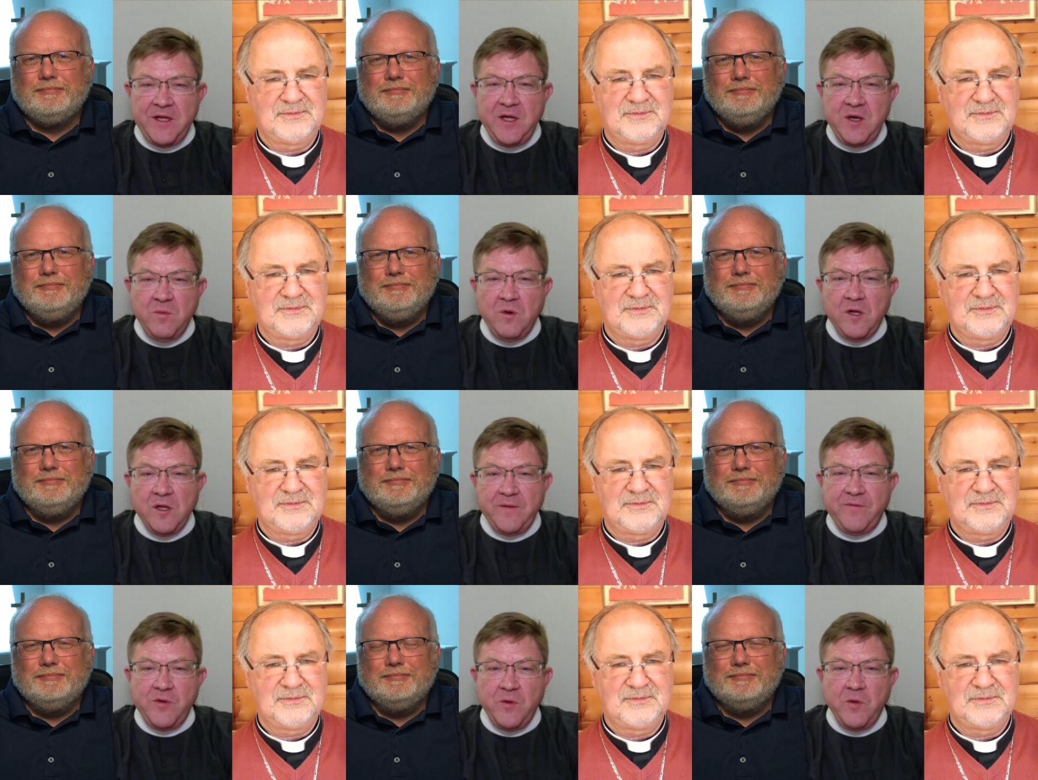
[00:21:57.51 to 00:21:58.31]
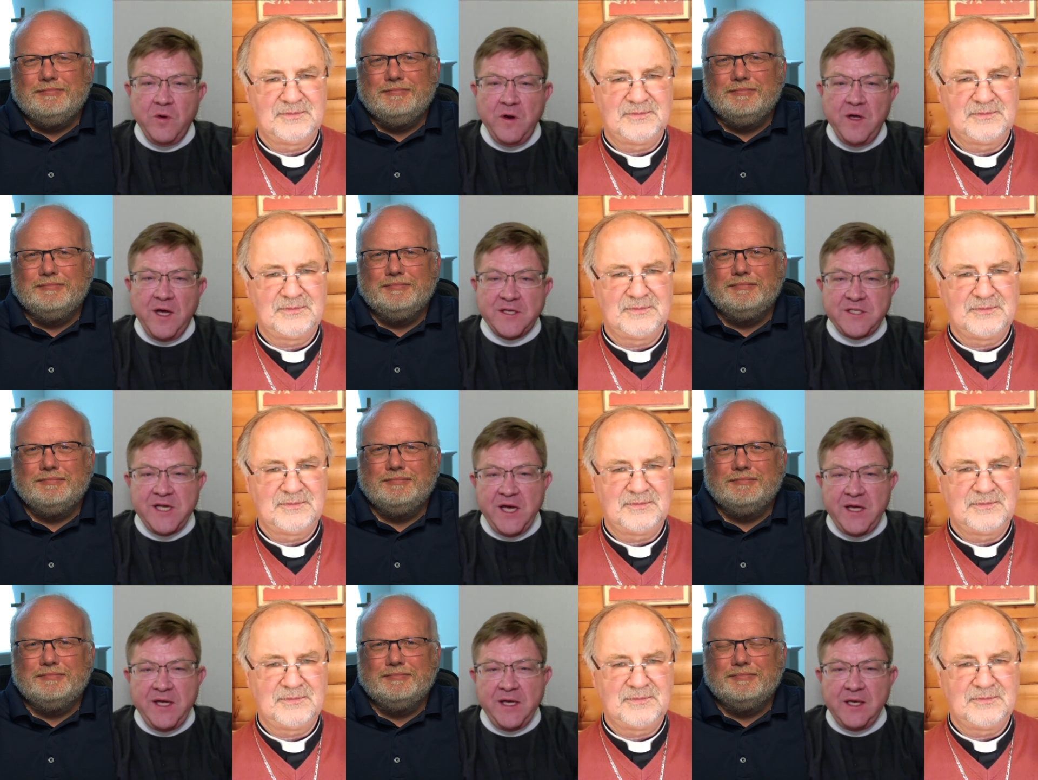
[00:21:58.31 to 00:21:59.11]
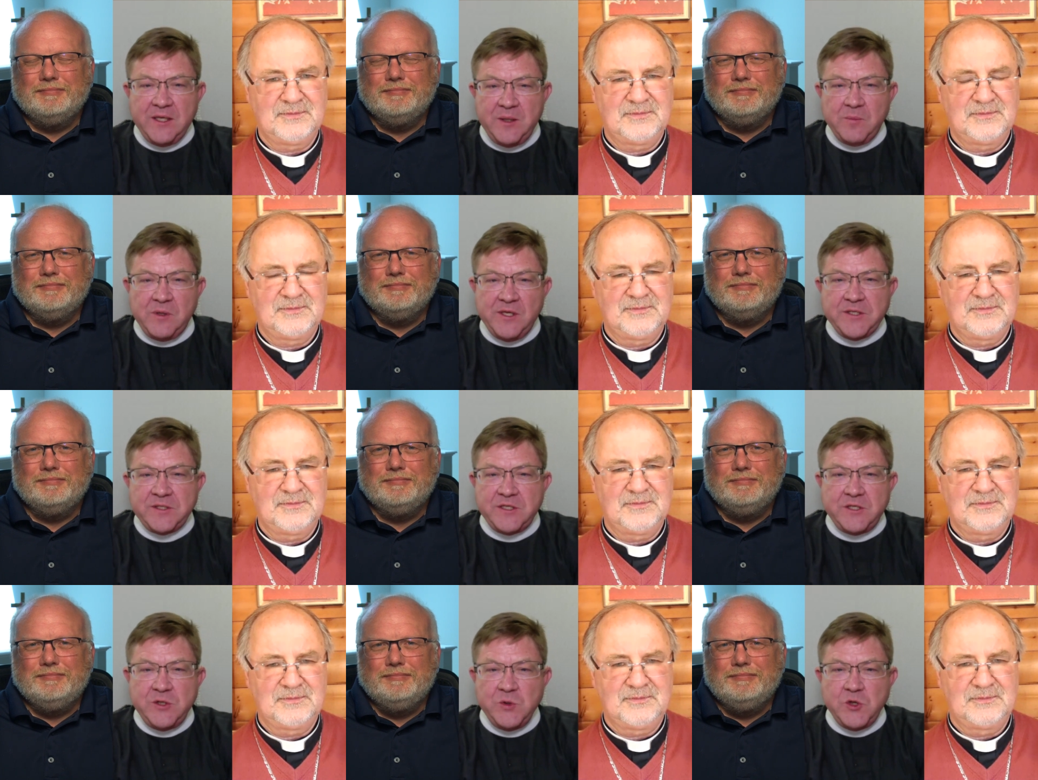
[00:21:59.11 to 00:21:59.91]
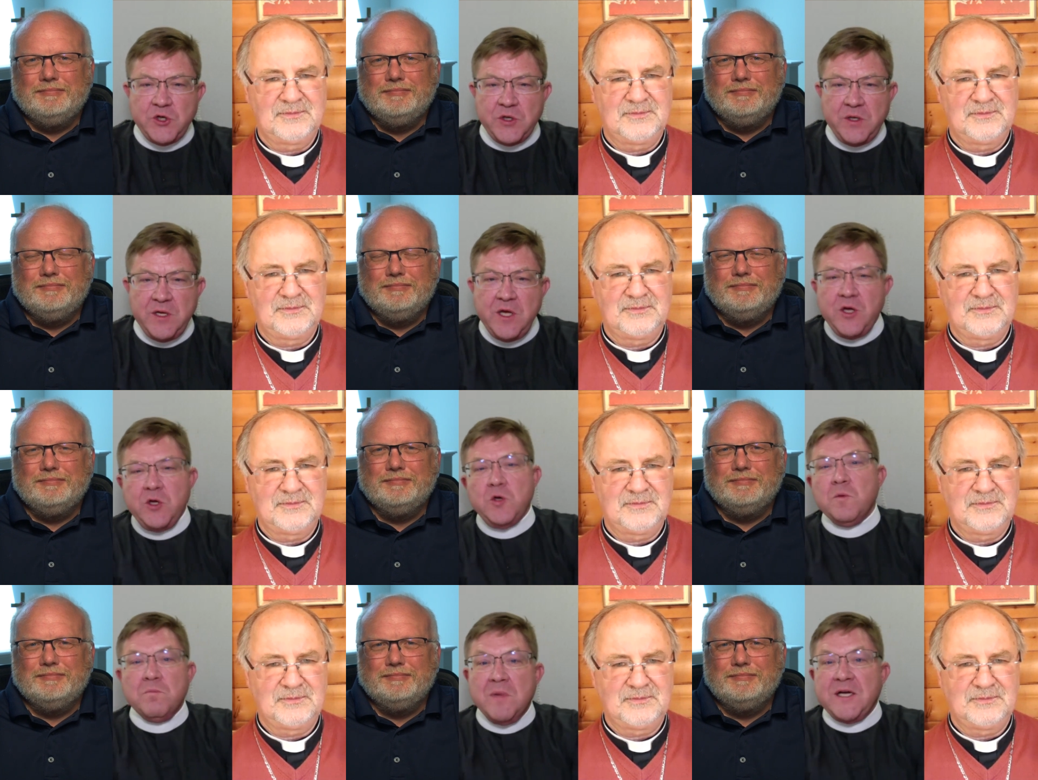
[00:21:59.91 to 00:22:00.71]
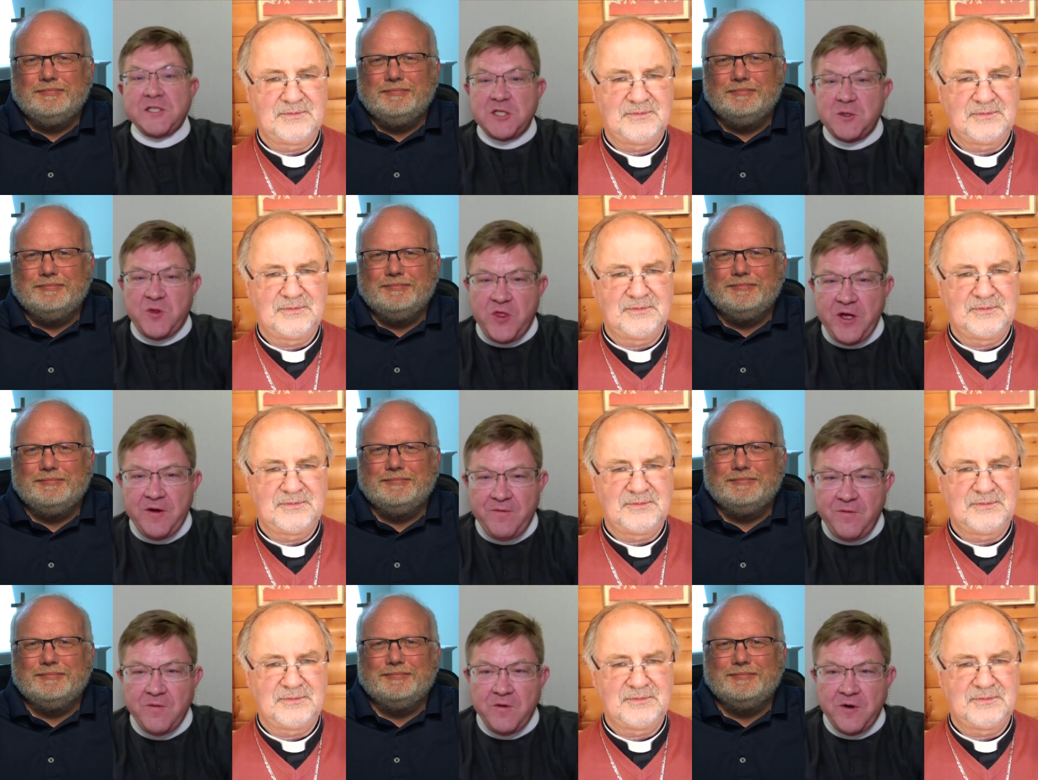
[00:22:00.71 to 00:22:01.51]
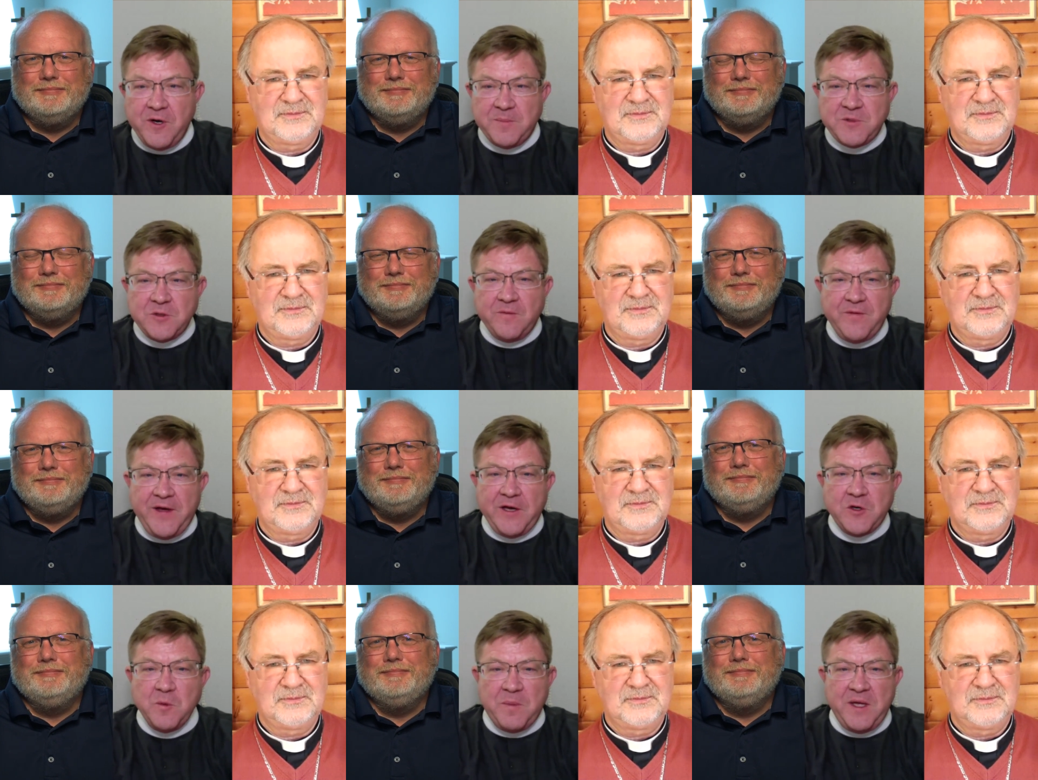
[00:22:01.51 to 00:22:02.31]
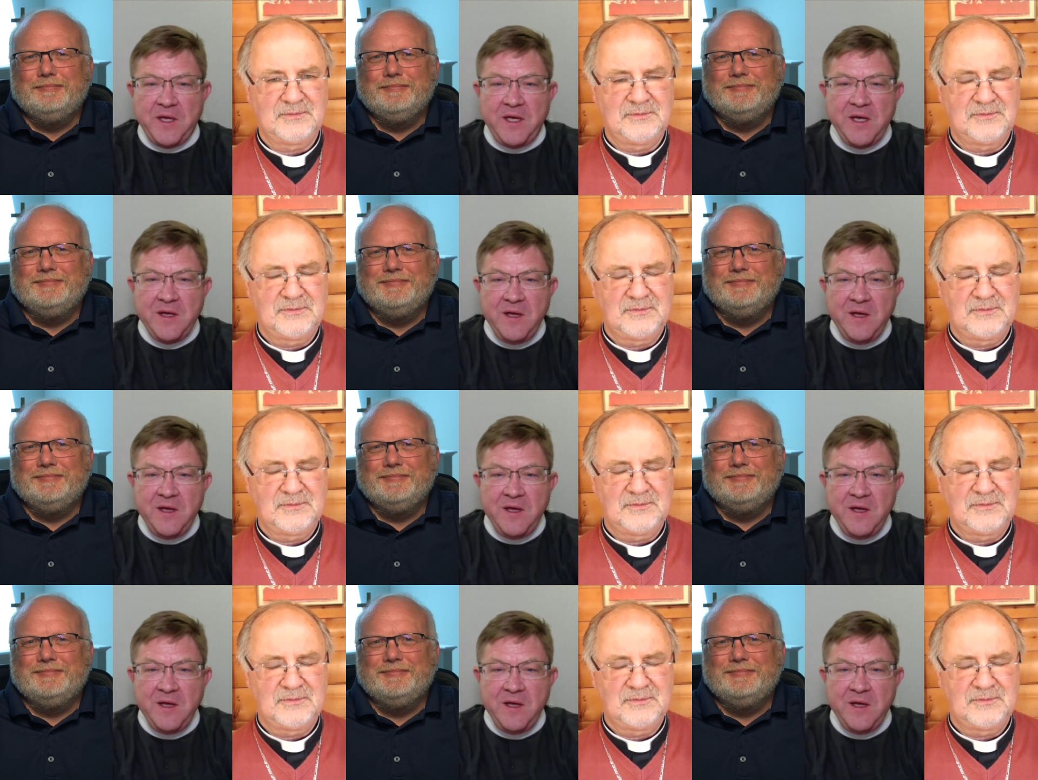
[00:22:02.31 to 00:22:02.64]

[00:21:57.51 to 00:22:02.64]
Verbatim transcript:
Speaker 1: Well, if you're attacking a liberal institution, you must therefore ipso facto be